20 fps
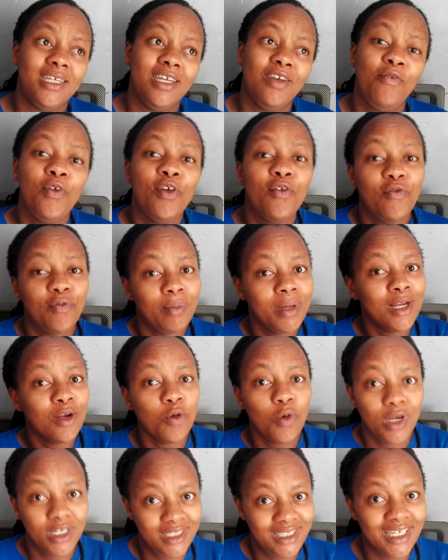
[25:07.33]
If you've
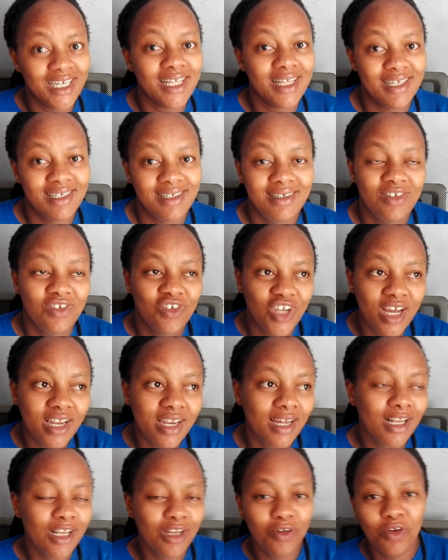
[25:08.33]
been watching this
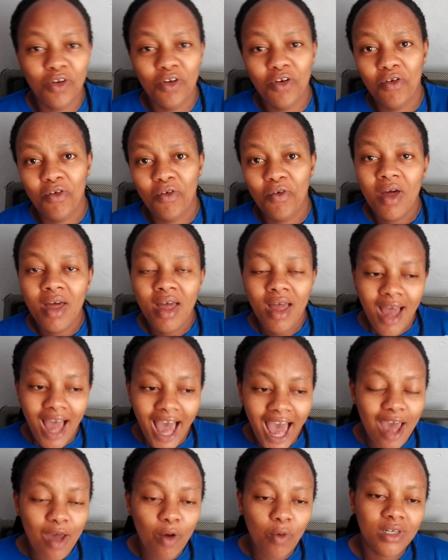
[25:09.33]
channel, you know
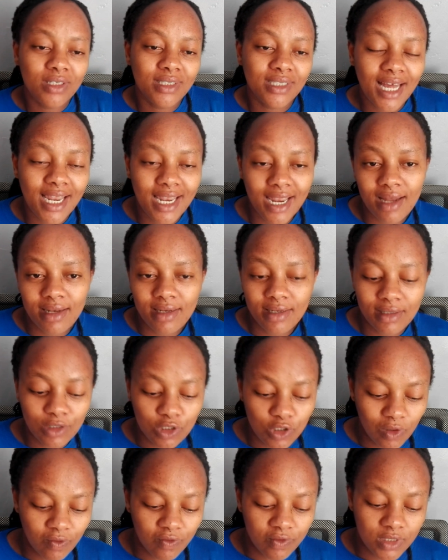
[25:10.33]
I was an
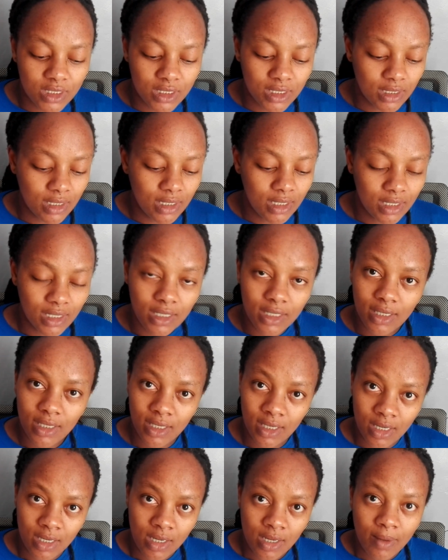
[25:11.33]
addict of tea,
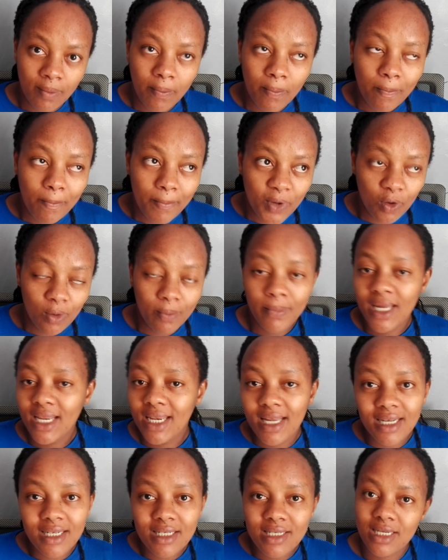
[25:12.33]

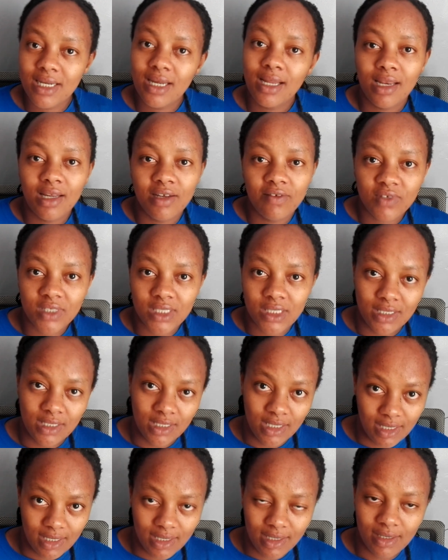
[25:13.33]
meaning tea leaves
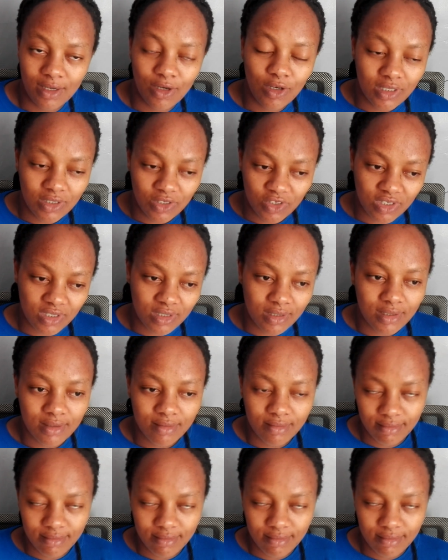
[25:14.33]
tea, not just